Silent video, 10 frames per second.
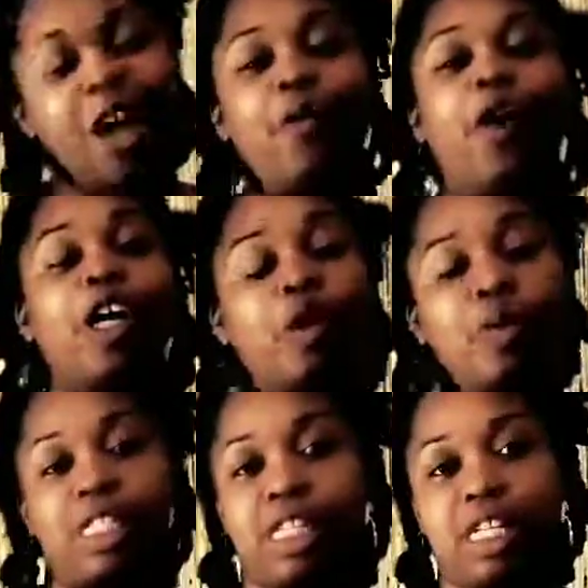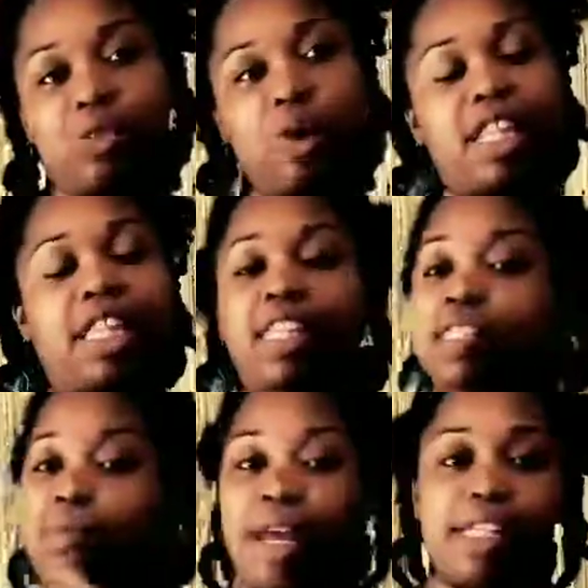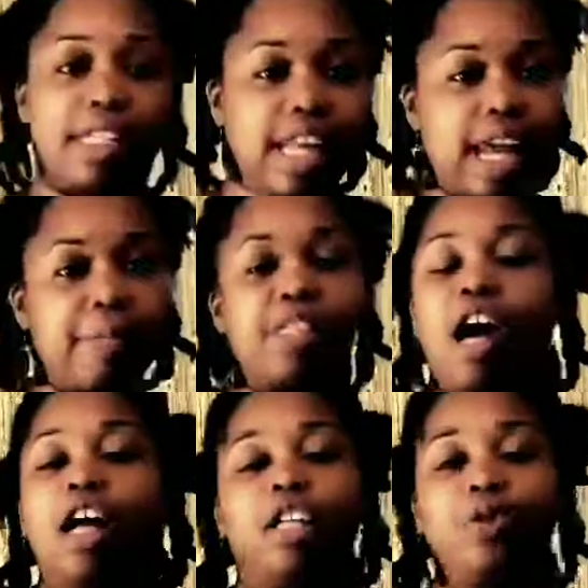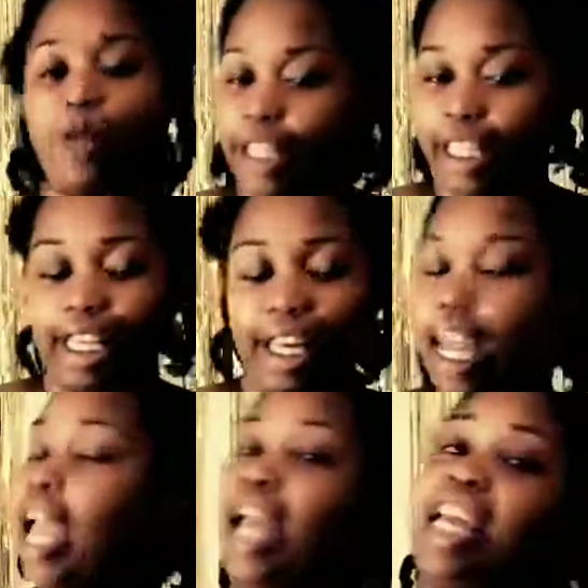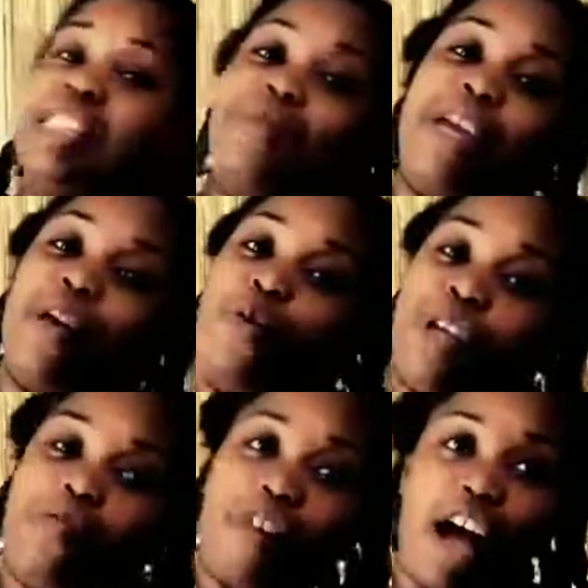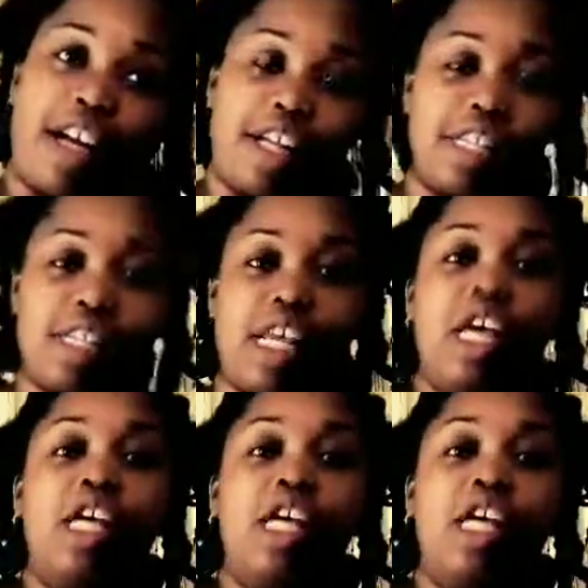What a coincidence, right, that this man's name is Harlan Wheatley, and he's making wheat vodkas.